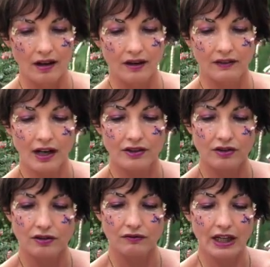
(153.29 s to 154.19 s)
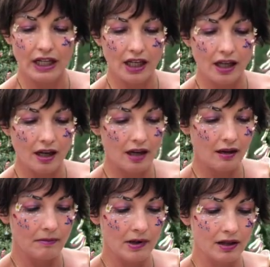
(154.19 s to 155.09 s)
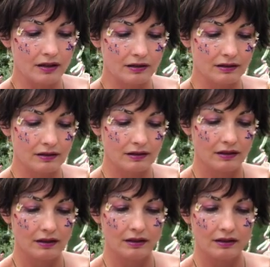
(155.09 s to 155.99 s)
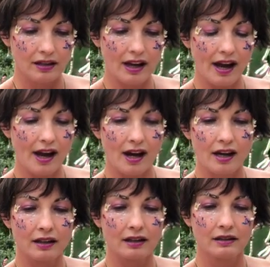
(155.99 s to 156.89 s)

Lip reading: I've got geranium. I'm going to add.